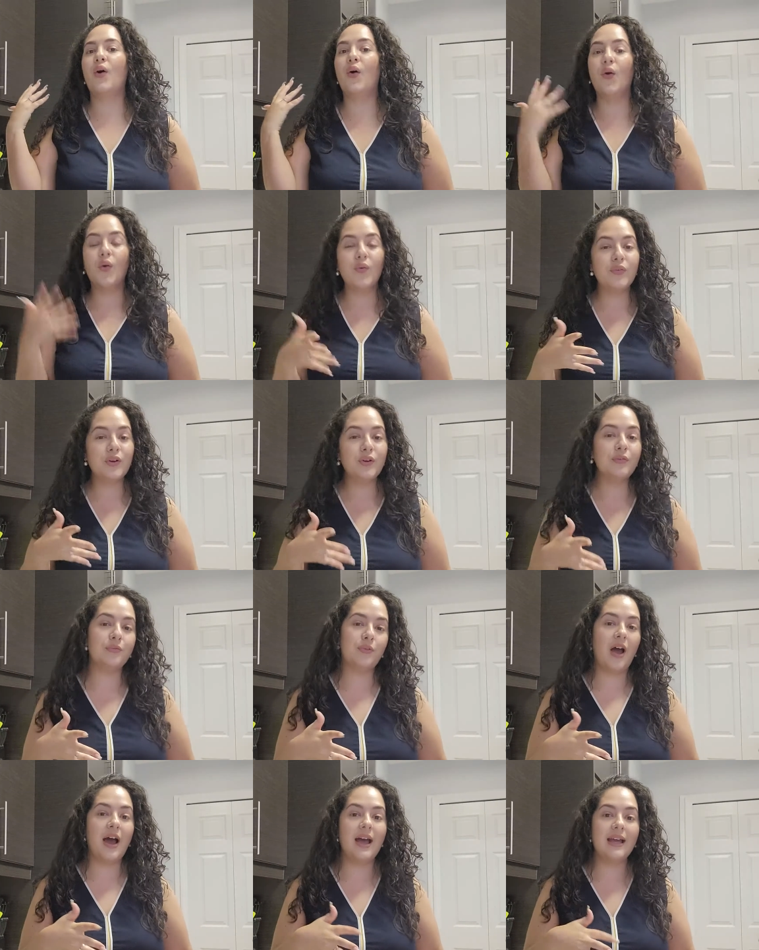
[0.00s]
over
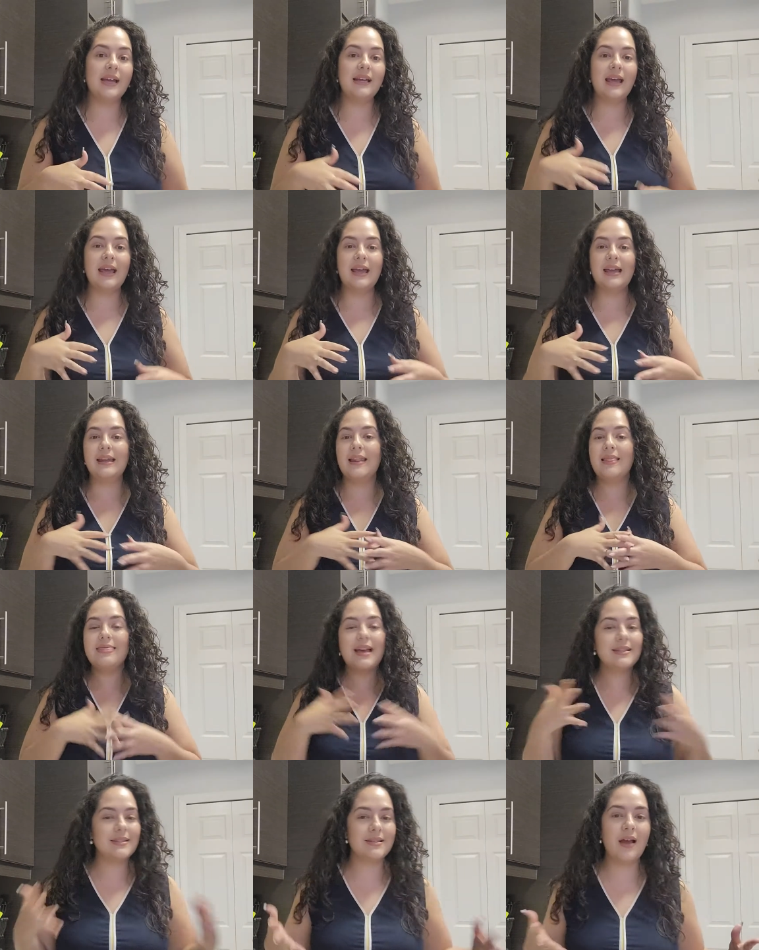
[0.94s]
fried, and
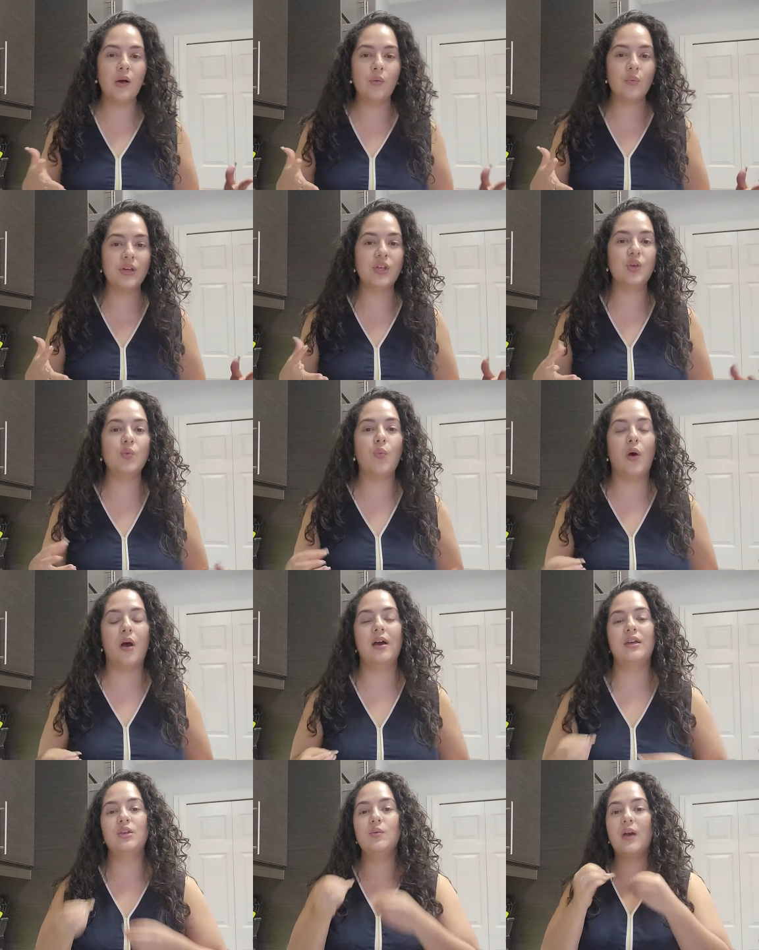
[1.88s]
that's not what you
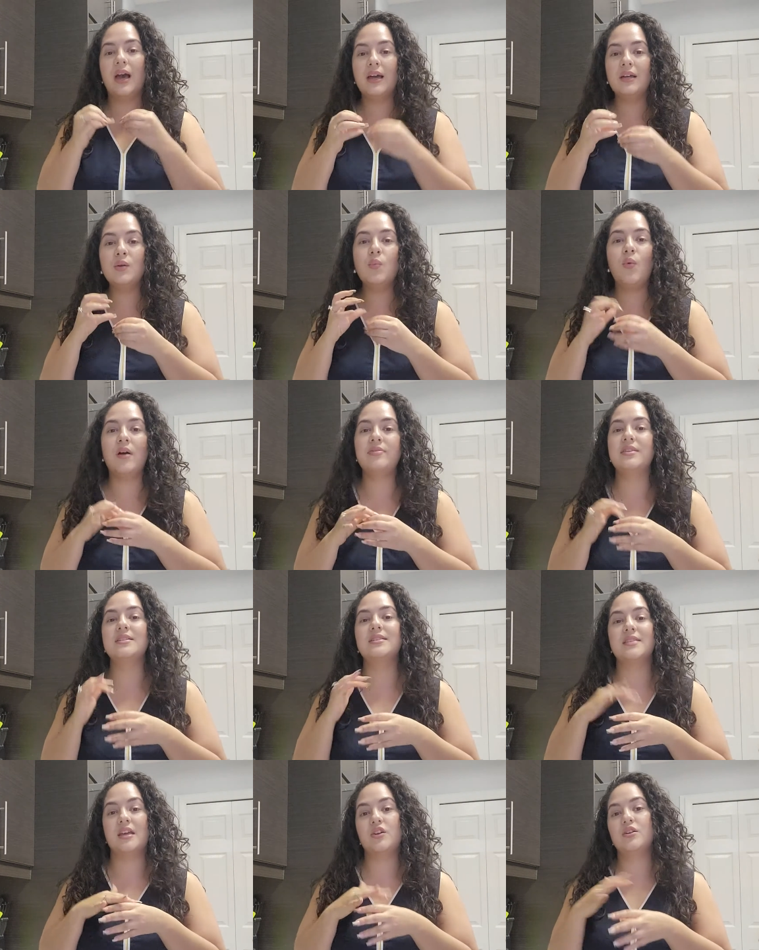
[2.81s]
want. You kind of want the
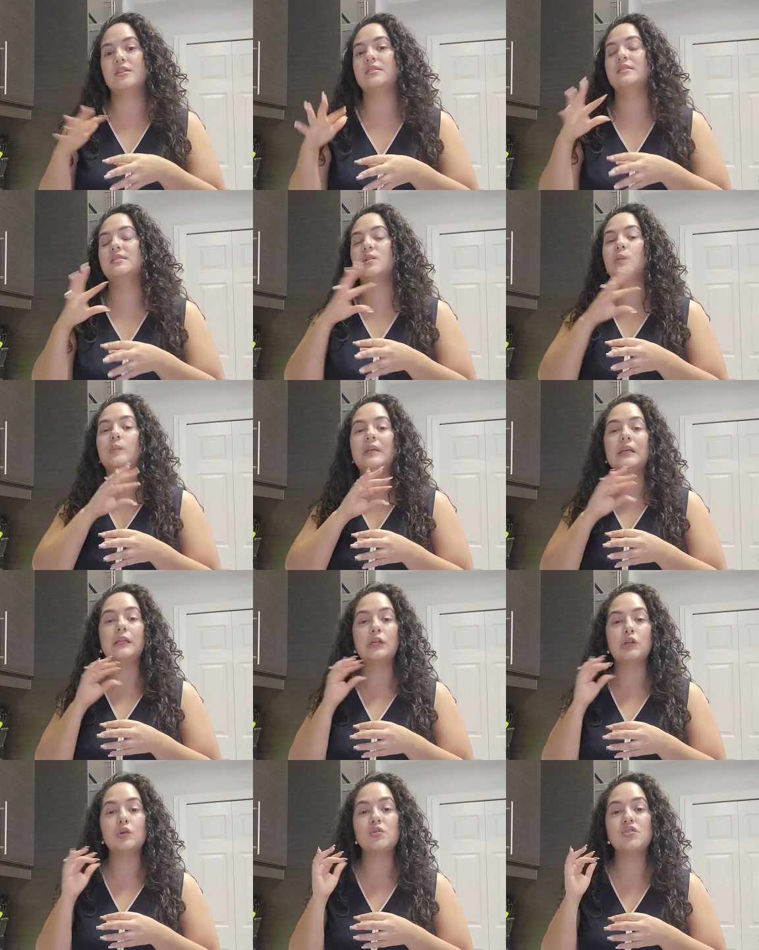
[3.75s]
center to still be a
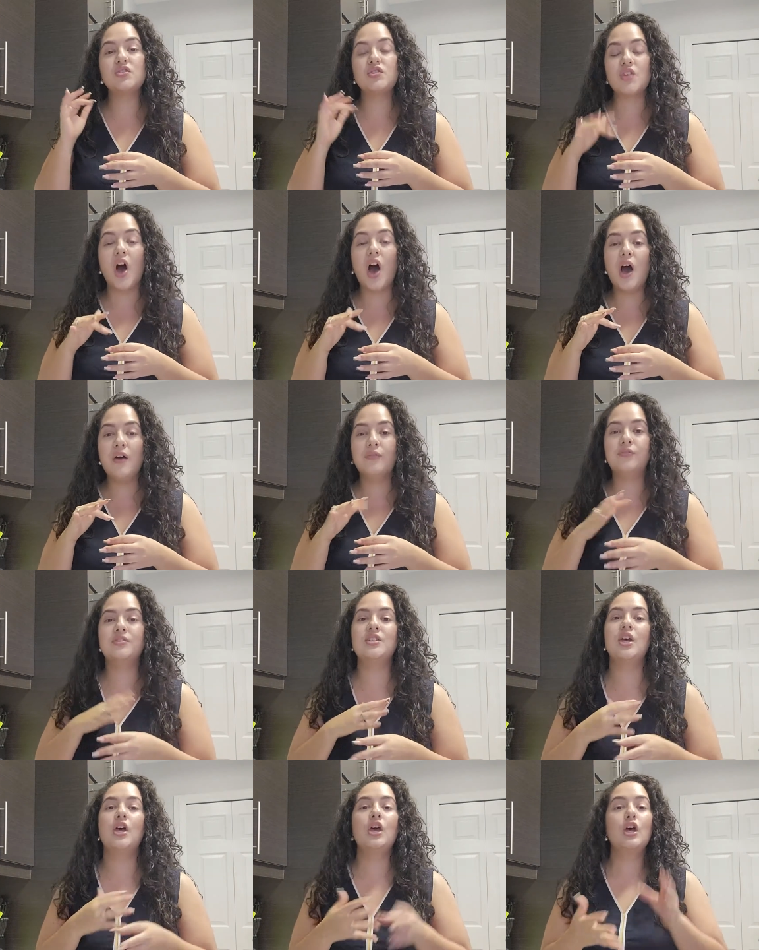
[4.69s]
little
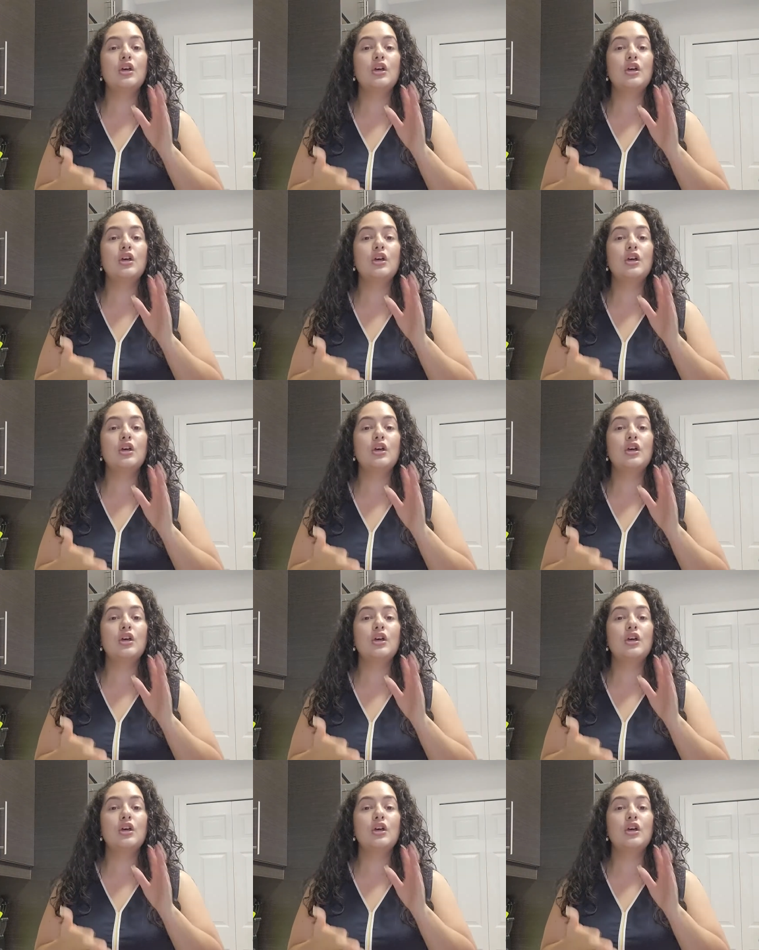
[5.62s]
soft.